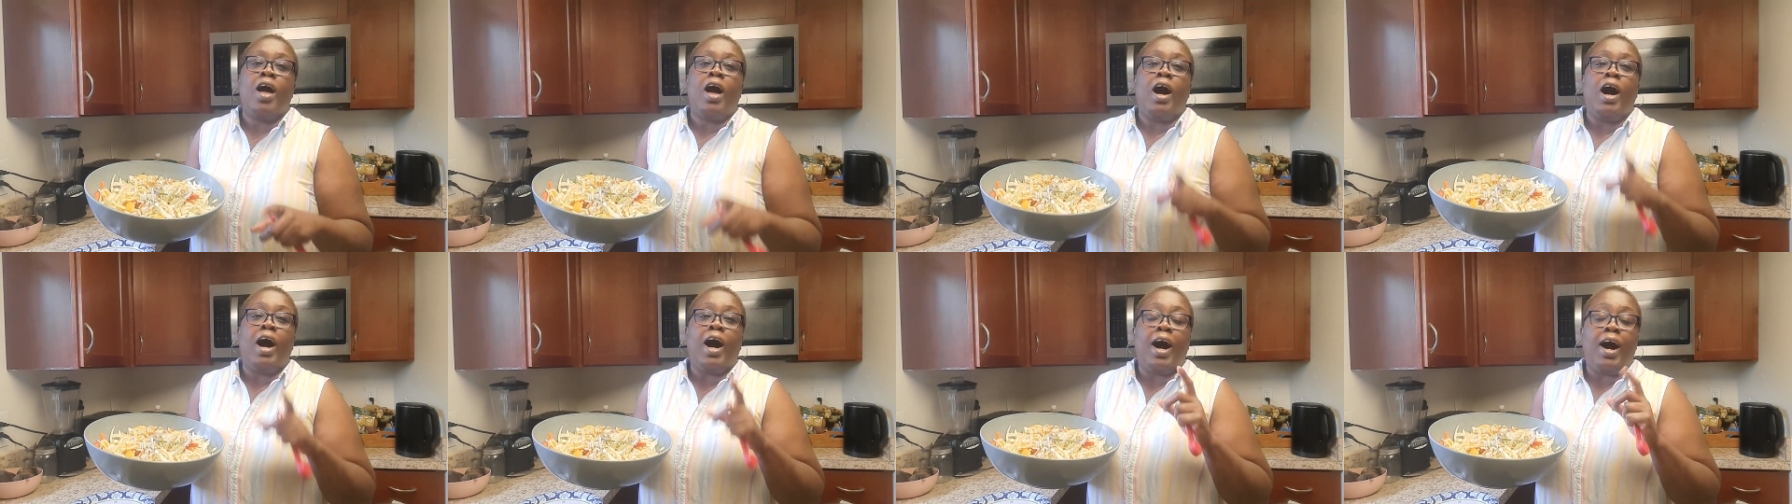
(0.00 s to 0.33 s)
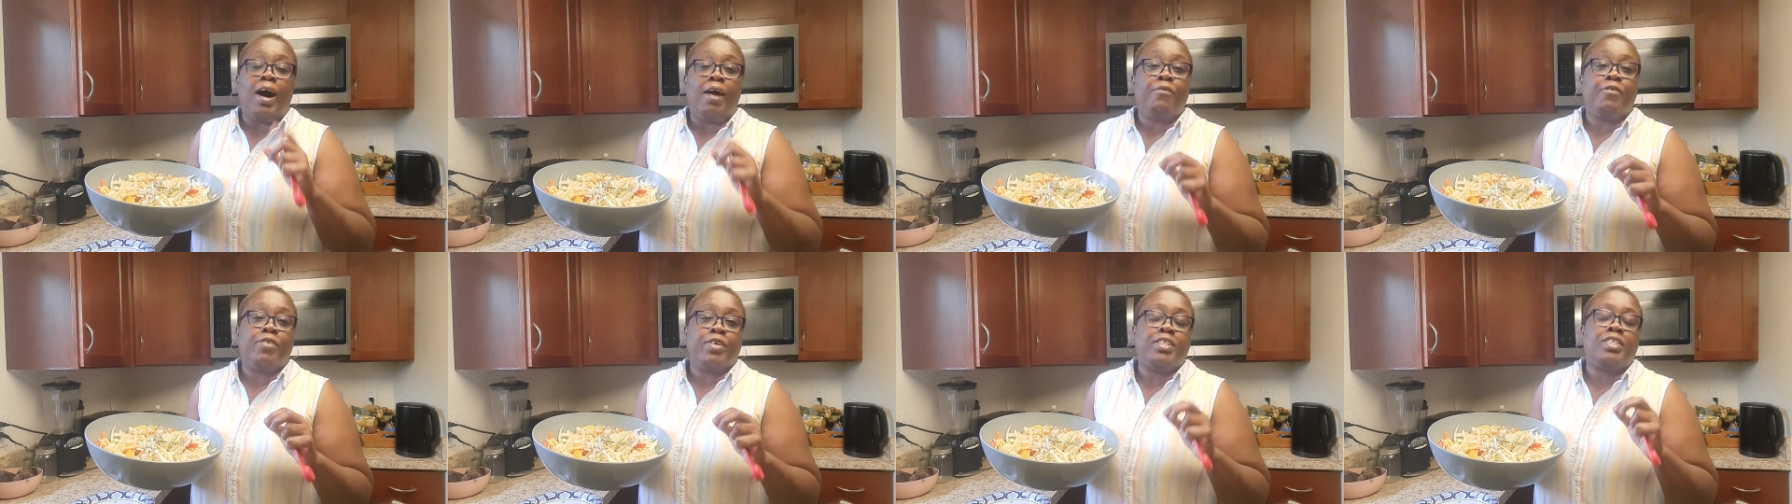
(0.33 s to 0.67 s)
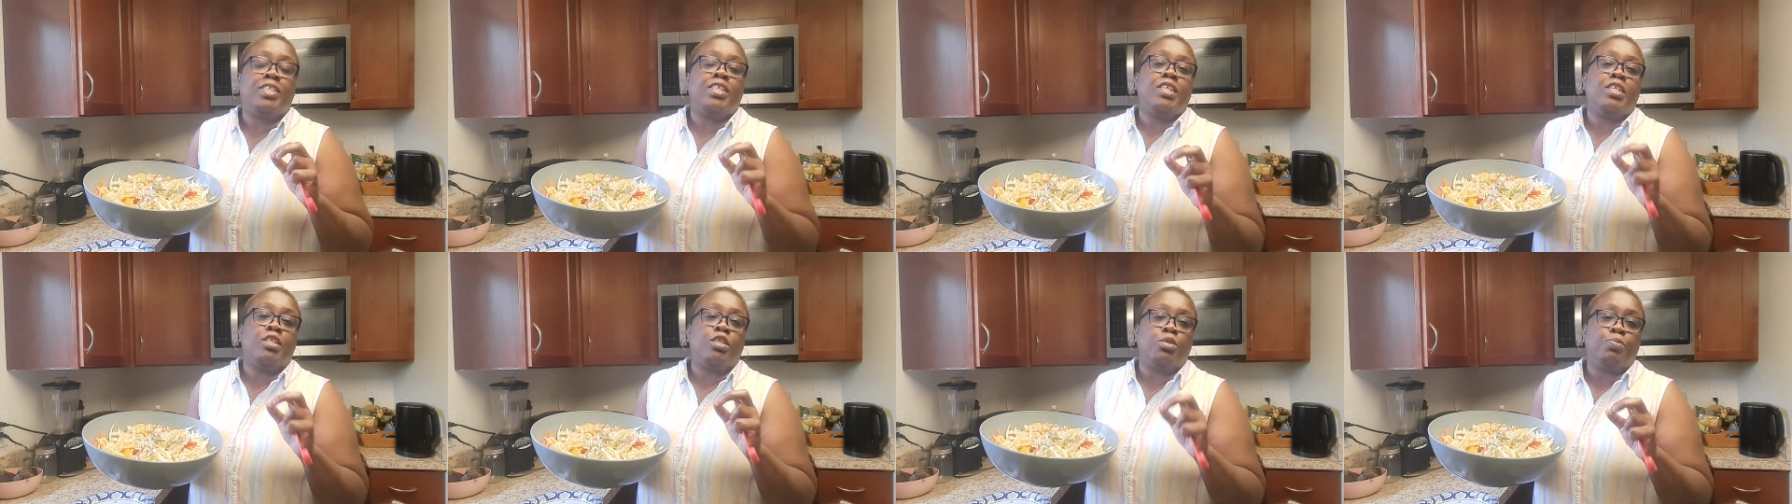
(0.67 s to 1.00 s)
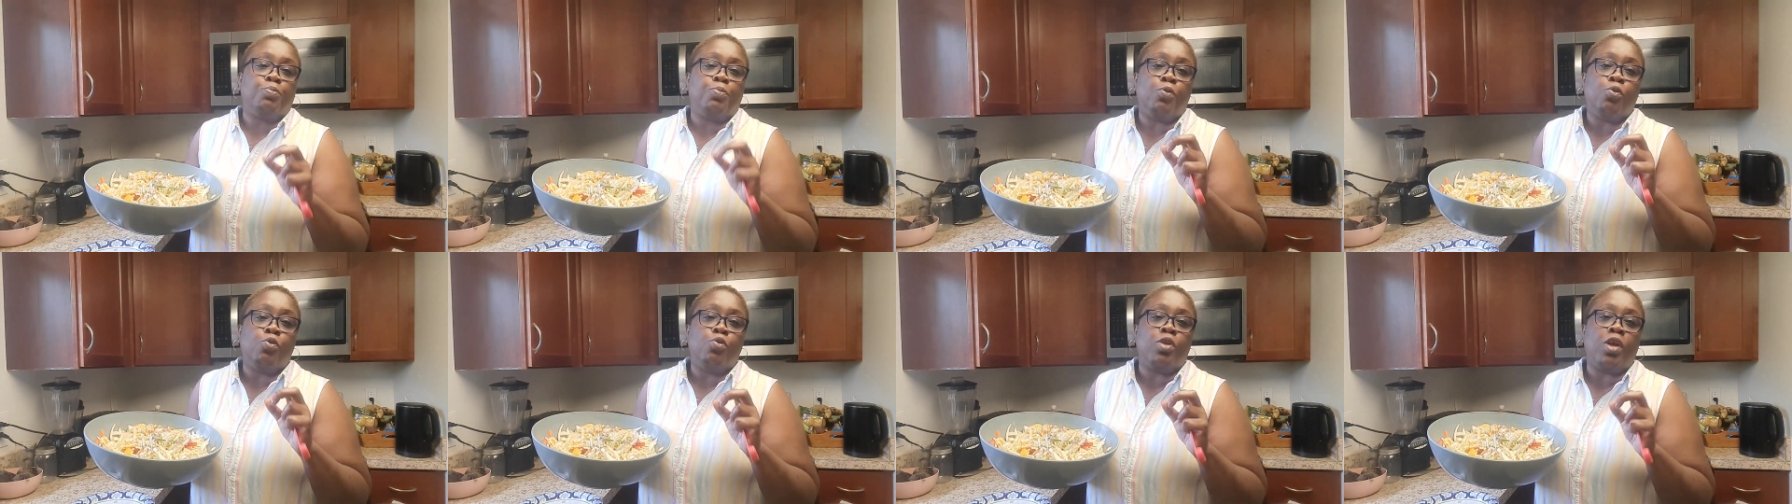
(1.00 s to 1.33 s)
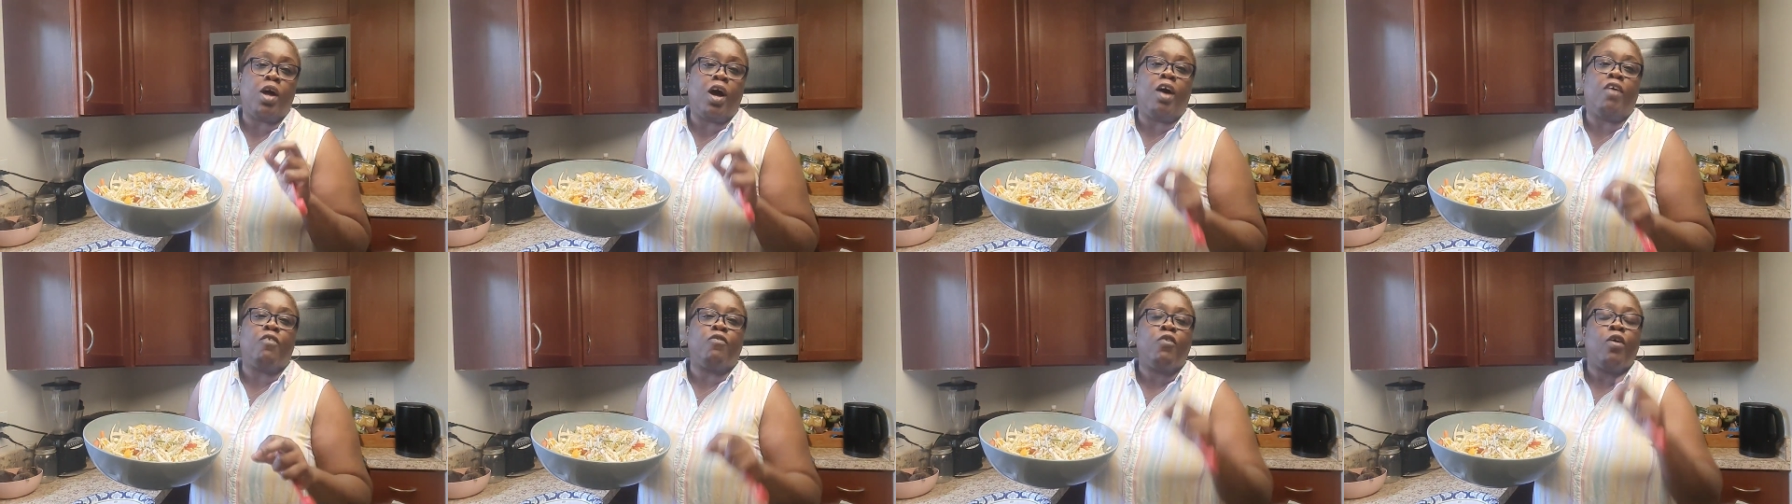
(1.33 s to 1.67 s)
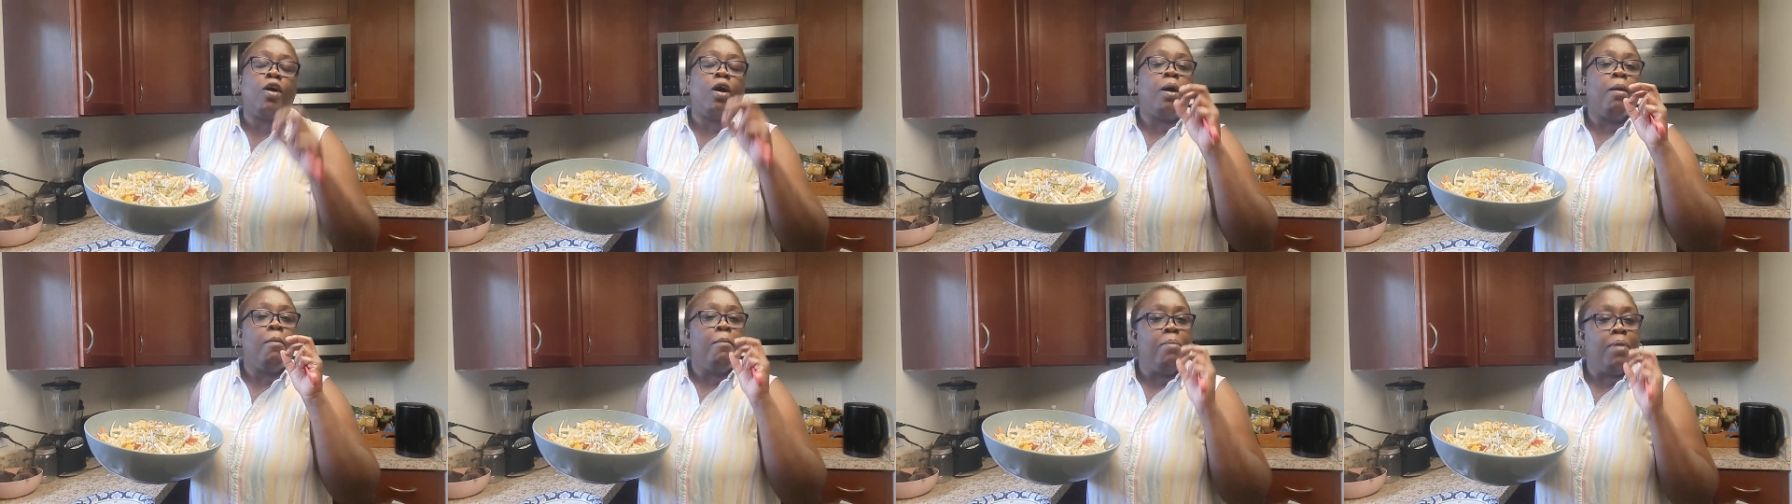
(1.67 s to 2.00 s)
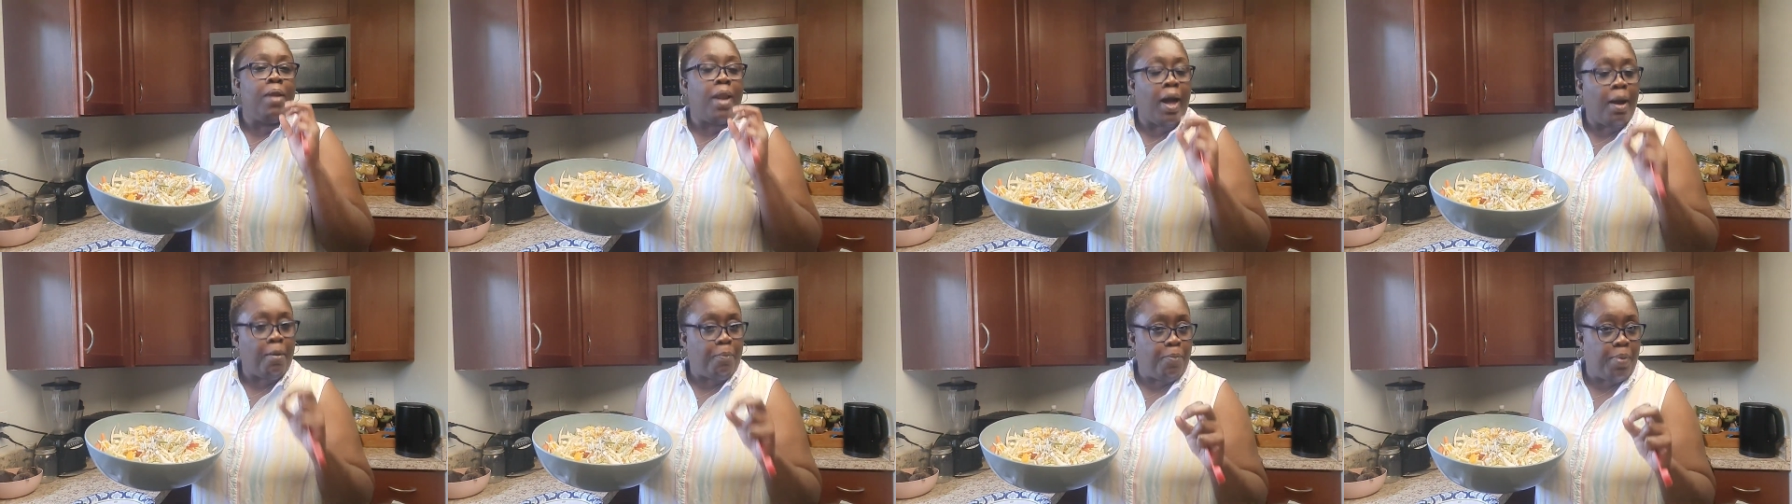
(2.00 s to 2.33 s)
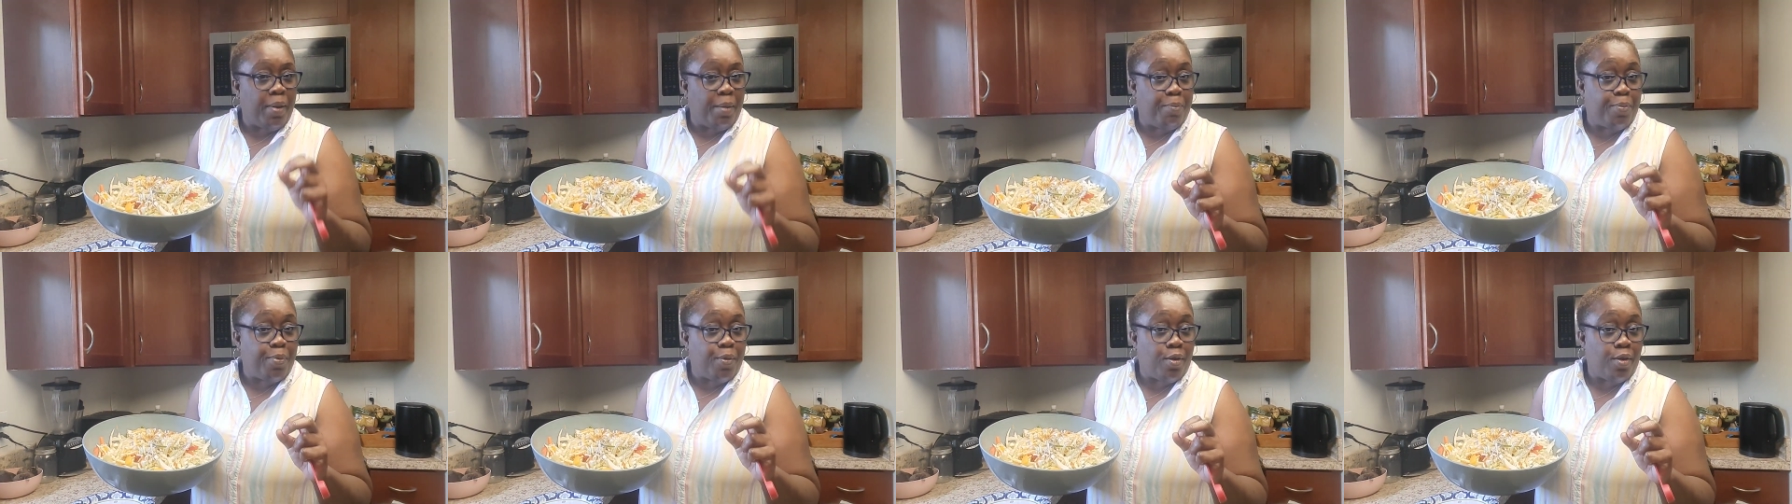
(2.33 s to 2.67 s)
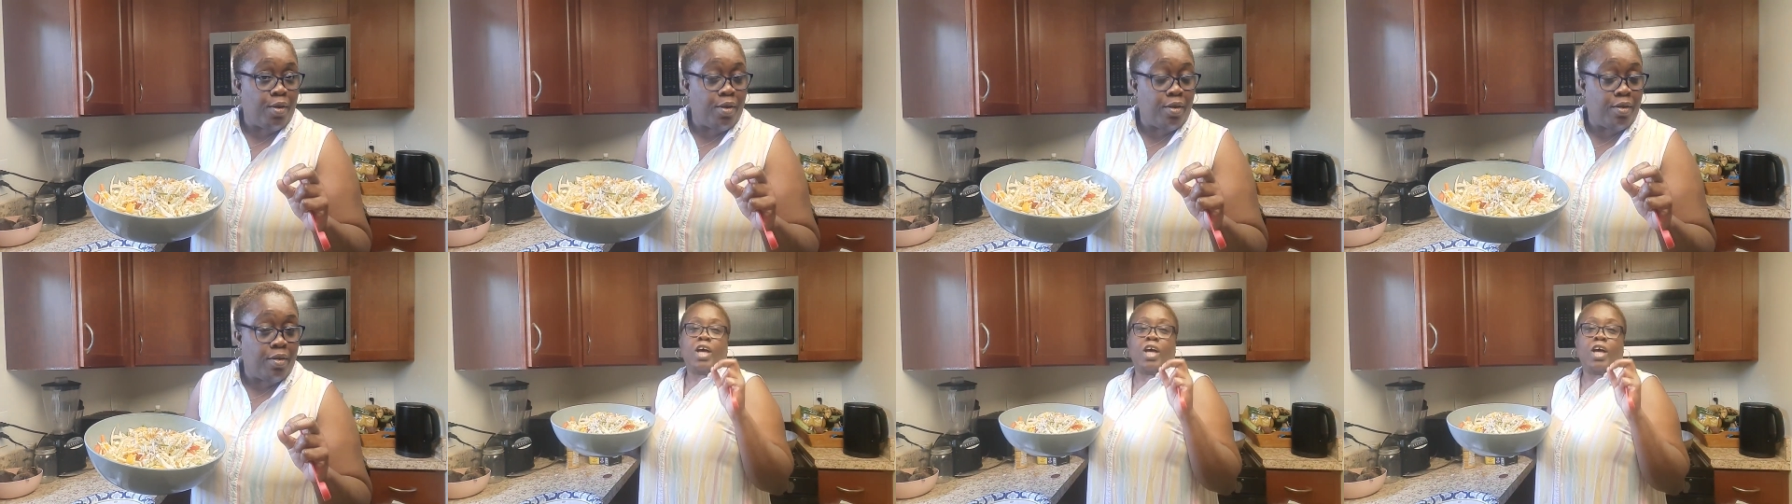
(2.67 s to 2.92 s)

half a teaspoon of black pepper,